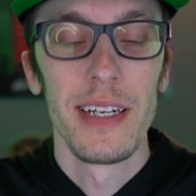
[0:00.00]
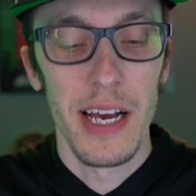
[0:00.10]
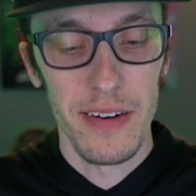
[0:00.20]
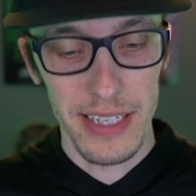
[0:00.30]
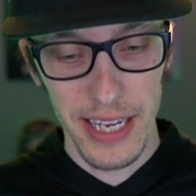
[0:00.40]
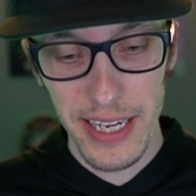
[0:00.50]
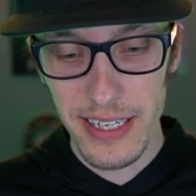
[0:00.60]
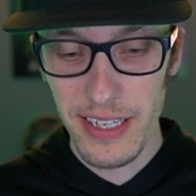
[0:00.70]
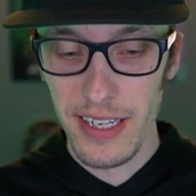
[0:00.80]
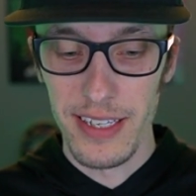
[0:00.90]
Now
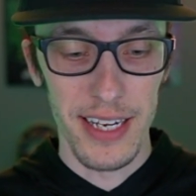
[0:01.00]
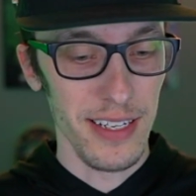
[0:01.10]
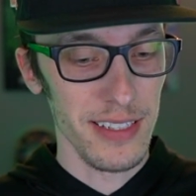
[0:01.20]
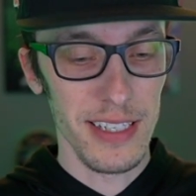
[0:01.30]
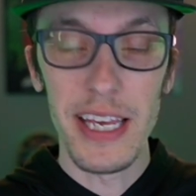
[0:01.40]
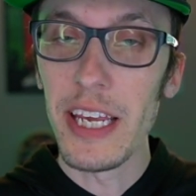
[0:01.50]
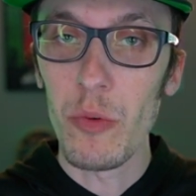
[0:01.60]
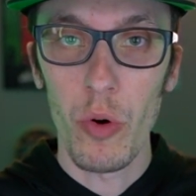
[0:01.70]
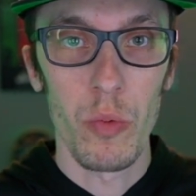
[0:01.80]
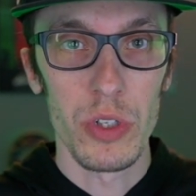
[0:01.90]
again, that doesn't
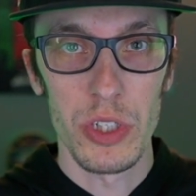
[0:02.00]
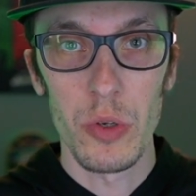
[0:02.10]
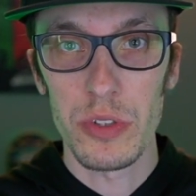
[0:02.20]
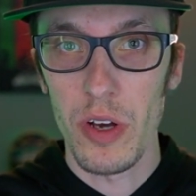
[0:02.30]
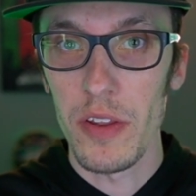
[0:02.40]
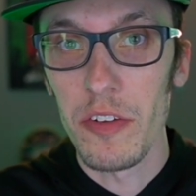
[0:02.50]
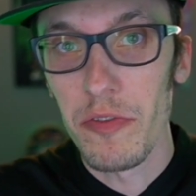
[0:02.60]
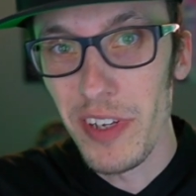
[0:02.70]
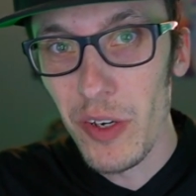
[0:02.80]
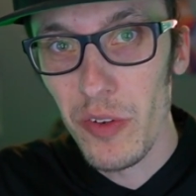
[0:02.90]
equal results on the
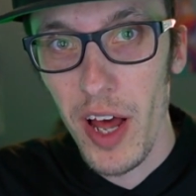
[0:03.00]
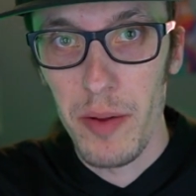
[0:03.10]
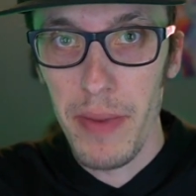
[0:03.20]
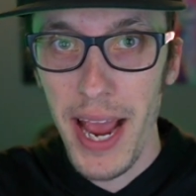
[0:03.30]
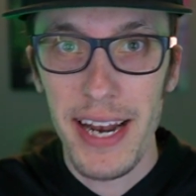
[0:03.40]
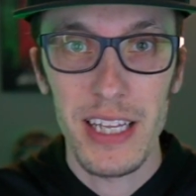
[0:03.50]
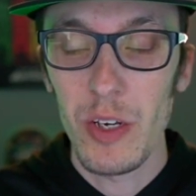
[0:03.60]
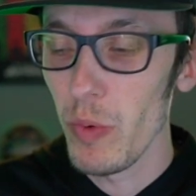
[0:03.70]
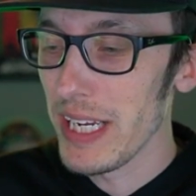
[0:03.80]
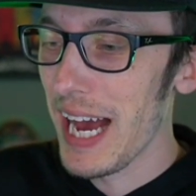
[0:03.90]
field automatically.
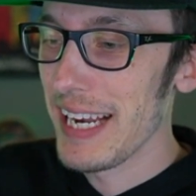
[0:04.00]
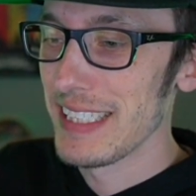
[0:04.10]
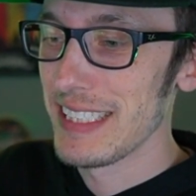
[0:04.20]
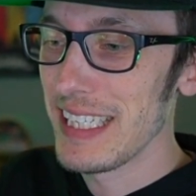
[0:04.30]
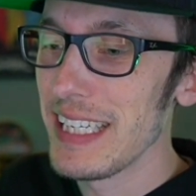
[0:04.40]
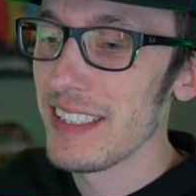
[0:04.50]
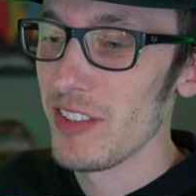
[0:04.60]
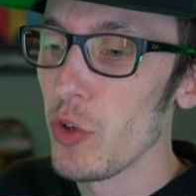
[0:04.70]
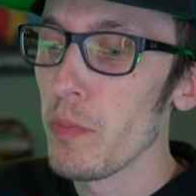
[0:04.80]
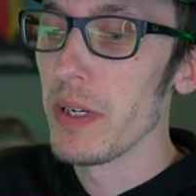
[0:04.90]
We got to see it
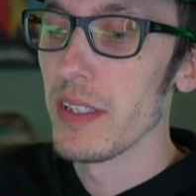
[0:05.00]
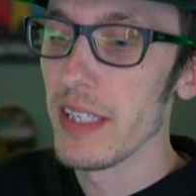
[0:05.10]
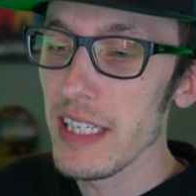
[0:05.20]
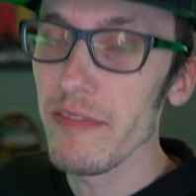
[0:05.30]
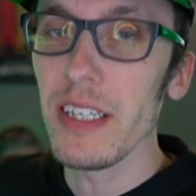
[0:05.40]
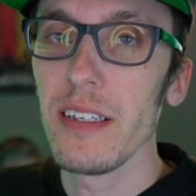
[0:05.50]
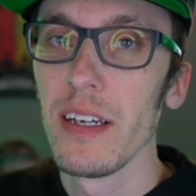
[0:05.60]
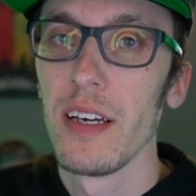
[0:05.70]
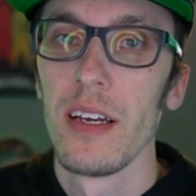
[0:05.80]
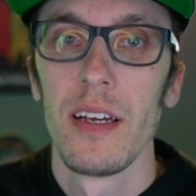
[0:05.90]
to believe it.
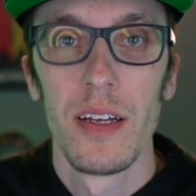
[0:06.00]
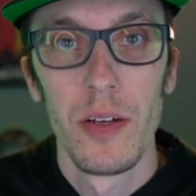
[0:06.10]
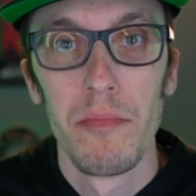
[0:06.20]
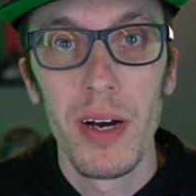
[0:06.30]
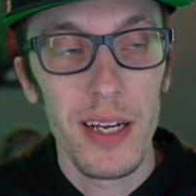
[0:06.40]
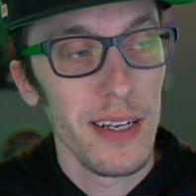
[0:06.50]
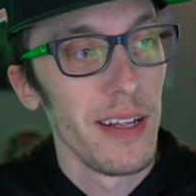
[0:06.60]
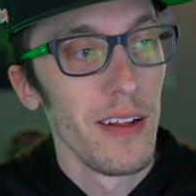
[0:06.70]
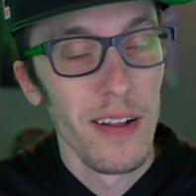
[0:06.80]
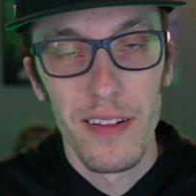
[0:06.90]
But
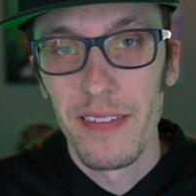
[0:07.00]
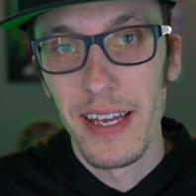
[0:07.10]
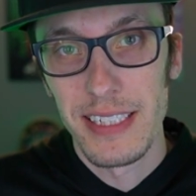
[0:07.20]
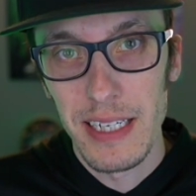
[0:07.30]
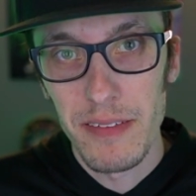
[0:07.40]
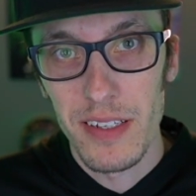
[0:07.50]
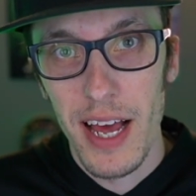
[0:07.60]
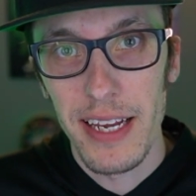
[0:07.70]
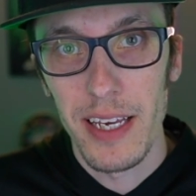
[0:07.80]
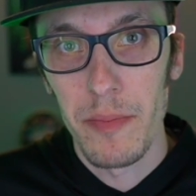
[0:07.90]
they seem to
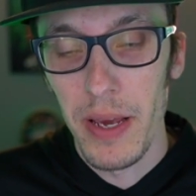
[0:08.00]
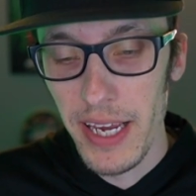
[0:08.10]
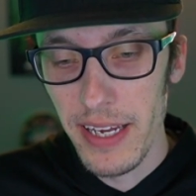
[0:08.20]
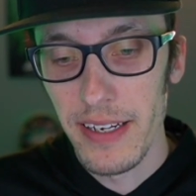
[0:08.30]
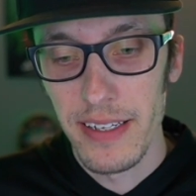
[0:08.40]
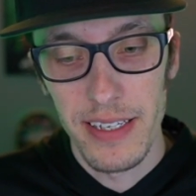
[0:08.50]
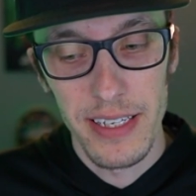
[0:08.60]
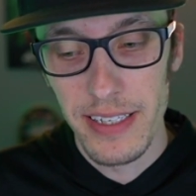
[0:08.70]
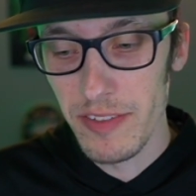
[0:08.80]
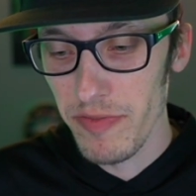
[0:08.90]
like him, and
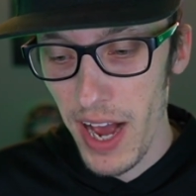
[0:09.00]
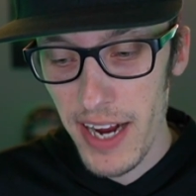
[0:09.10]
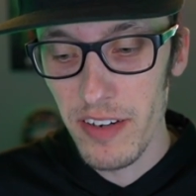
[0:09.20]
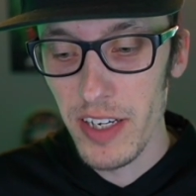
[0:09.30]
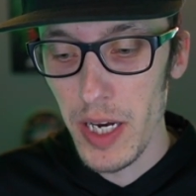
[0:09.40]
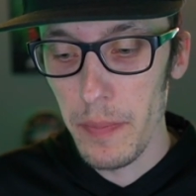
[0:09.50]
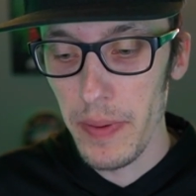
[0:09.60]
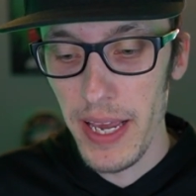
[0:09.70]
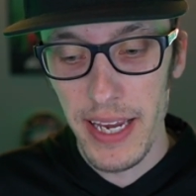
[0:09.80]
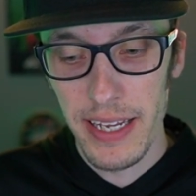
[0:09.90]
he's fired up
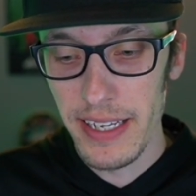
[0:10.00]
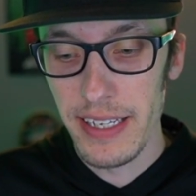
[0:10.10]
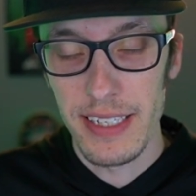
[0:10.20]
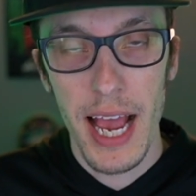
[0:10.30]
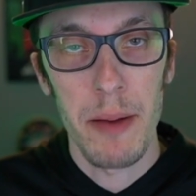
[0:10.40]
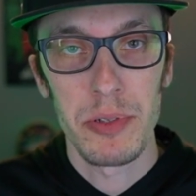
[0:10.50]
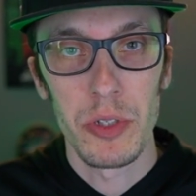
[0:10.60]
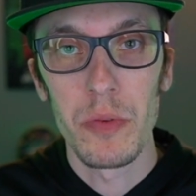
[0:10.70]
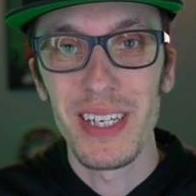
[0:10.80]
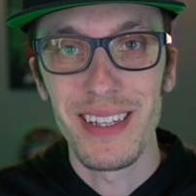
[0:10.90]
and is
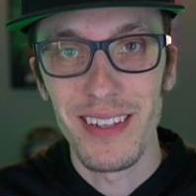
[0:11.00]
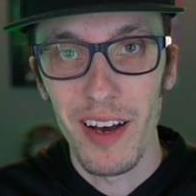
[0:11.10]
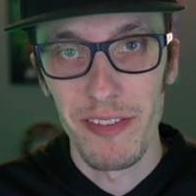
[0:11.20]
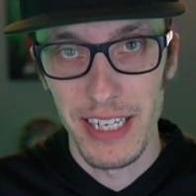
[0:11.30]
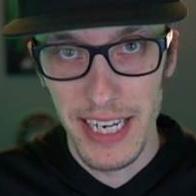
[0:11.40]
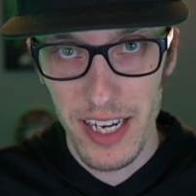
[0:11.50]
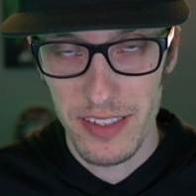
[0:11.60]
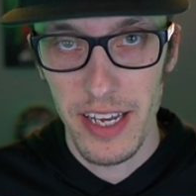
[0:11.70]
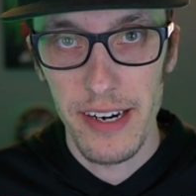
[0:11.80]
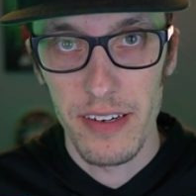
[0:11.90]
absolutely loving it out
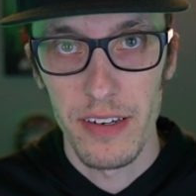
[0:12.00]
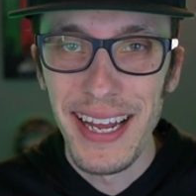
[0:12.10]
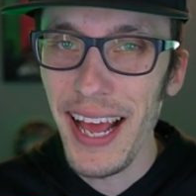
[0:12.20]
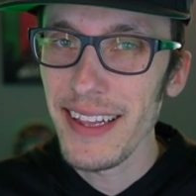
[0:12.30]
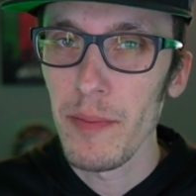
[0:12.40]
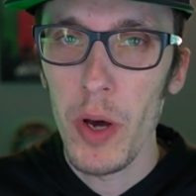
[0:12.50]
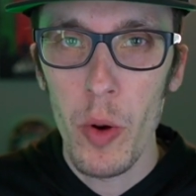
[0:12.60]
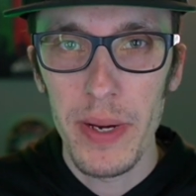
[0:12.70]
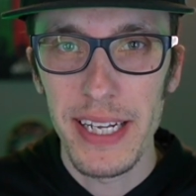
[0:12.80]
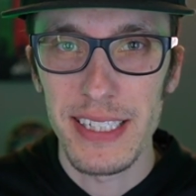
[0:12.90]
there. And at the
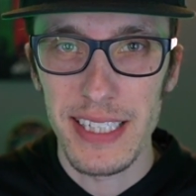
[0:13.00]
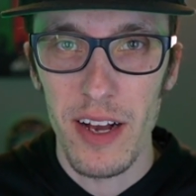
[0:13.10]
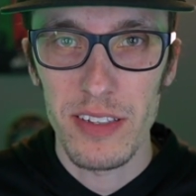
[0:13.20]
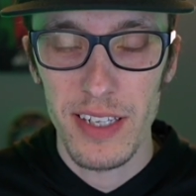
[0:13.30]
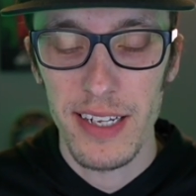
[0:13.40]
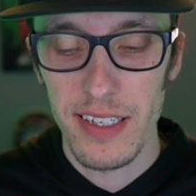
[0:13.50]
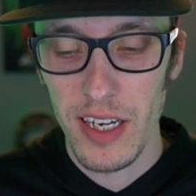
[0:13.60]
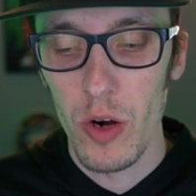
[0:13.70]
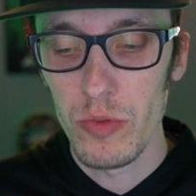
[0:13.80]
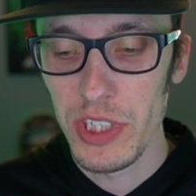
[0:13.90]
moment, it sounds like the
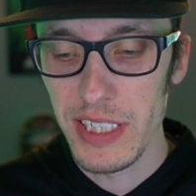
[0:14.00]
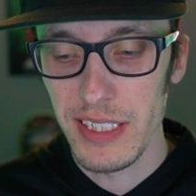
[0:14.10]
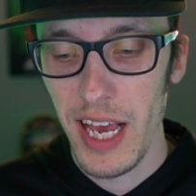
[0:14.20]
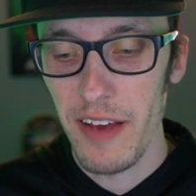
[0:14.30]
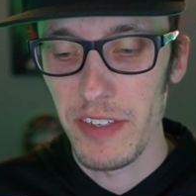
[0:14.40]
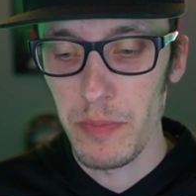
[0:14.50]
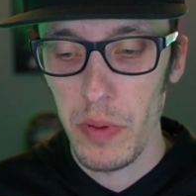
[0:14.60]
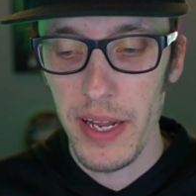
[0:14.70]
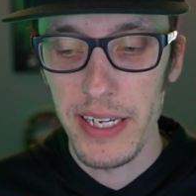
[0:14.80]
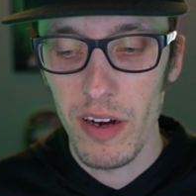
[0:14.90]
coaching staff is
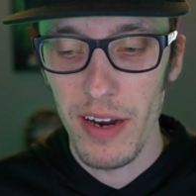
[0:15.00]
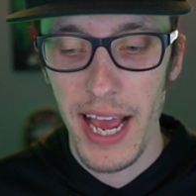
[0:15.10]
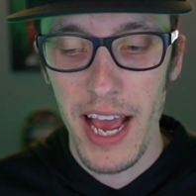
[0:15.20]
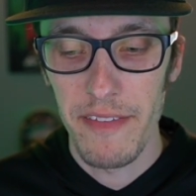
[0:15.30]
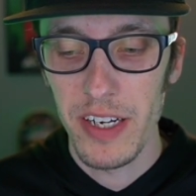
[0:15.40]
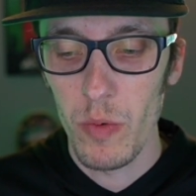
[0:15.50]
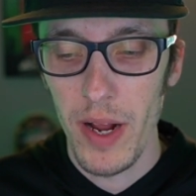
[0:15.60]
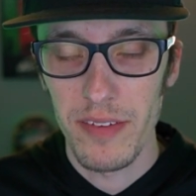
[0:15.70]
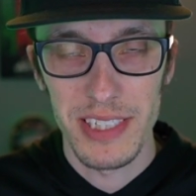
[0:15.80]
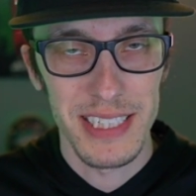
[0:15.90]
planning on having
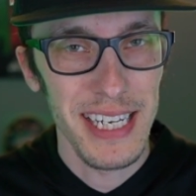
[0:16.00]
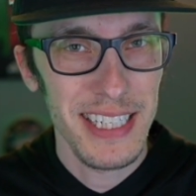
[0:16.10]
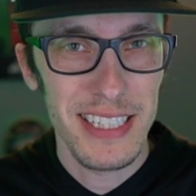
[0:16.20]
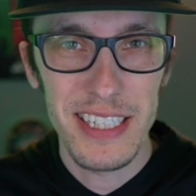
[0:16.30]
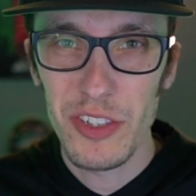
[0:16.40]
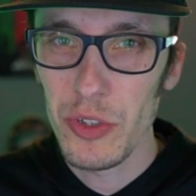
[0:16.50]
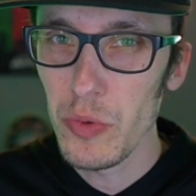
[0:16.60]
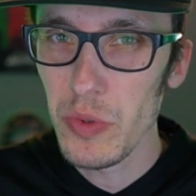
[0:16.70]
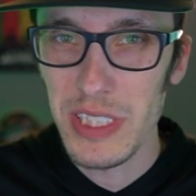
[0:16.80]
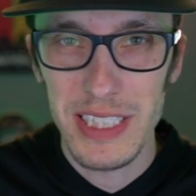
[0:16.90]
around 60 to
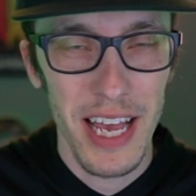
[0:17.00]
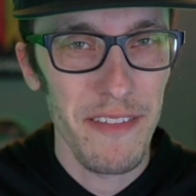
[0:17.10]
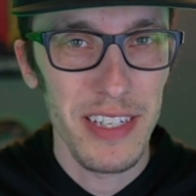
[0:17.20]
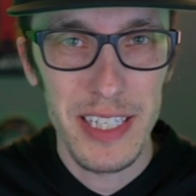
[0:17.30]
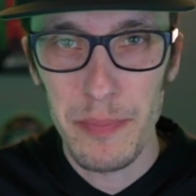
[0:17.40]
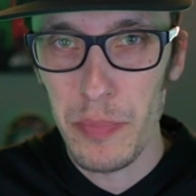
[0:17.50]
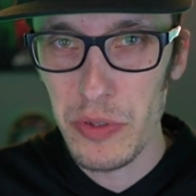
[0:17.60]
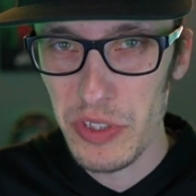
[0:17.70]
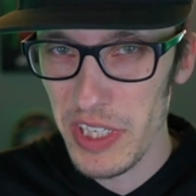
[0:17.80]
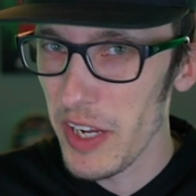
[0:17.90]

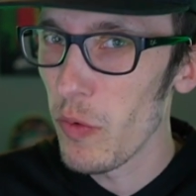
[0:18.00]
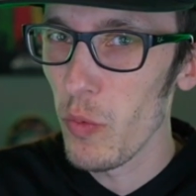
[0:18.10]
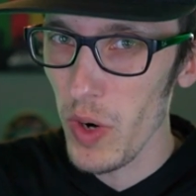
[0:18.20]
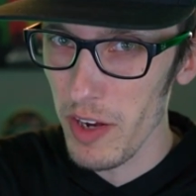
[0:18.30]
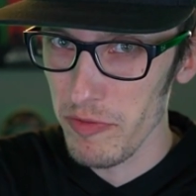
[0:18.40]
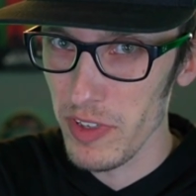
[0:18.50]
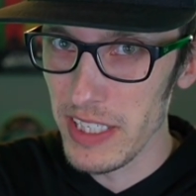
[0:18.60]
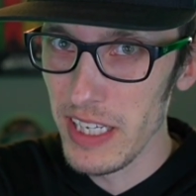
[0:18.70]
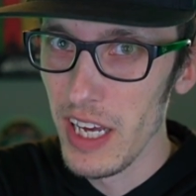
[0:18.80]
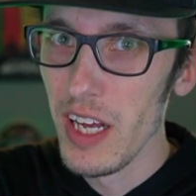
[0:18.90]
70%
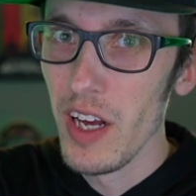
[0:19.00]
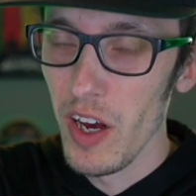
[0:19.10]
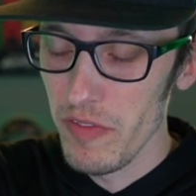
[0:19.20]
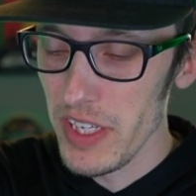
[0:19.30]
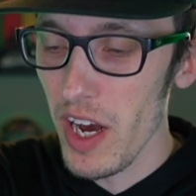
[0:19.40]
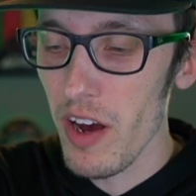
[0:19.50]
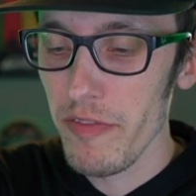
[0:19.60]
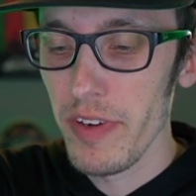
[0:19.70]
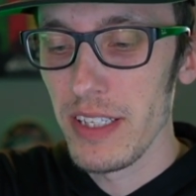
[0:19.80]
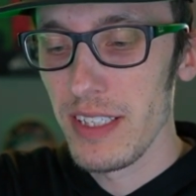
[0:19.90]
roughly of the
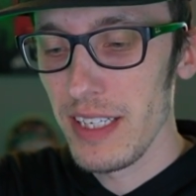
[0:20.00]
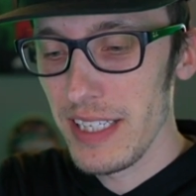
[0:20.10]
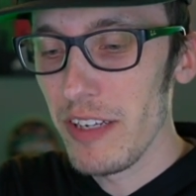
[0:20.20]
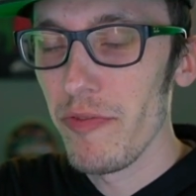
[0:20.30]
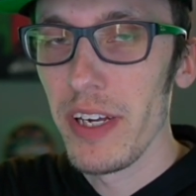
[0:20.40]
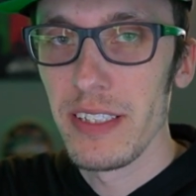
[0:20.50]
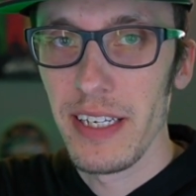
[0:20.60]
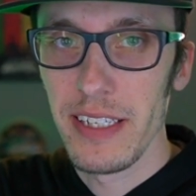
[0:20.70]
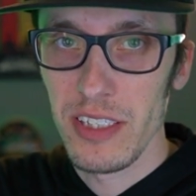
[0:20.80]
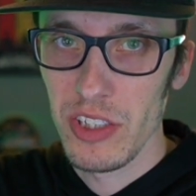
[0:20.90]
offense and defense
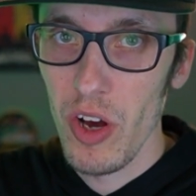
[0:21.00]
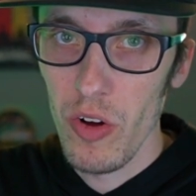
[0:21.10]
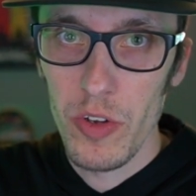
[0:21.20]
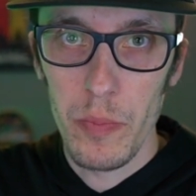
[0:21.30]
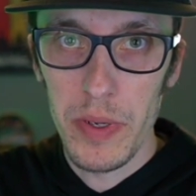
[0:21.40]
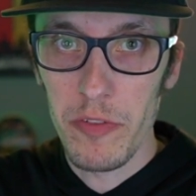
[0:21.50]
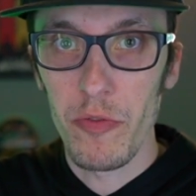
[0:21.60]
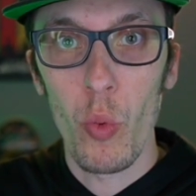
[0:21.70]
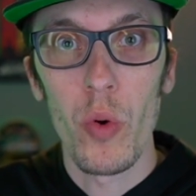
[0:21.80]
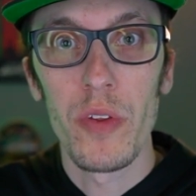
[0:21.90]
installed
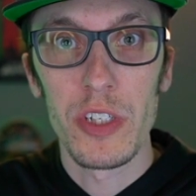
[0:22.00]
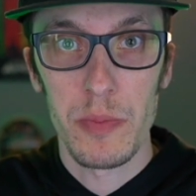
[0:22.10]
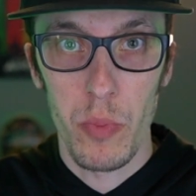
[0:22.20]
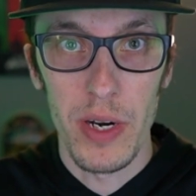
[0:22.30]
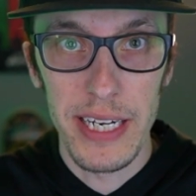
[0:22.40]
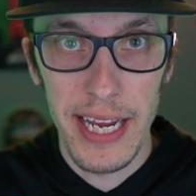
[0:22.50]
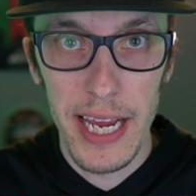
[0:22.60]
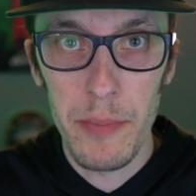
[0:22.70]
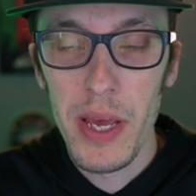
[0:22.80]
before the spring game.